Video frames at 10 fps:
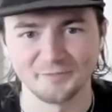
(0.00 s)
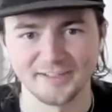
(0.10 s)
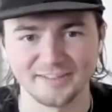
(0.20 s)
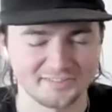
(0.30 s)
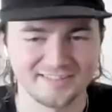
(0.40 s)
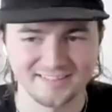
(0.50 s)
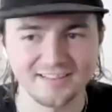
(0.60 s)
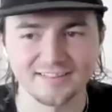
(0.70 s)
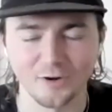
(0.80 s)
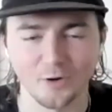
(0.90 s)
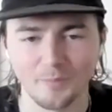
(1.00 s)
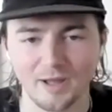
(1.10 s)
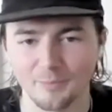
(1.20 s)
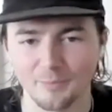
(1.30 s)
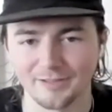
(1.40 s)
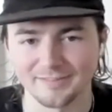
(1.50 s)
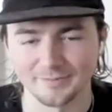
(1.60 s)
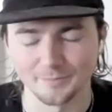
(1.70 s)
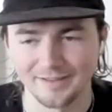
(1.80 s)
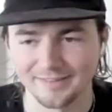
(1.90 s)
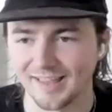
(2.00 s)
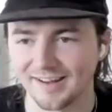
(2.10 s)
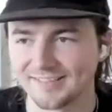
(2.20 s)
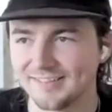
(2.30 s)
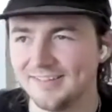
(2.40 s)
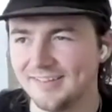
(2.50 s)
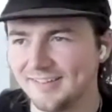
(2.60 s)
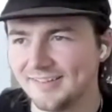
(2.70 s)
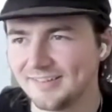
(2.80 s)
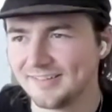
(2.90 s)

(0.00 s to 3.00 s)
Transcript: which says a lot about the person's mentality i know i'm,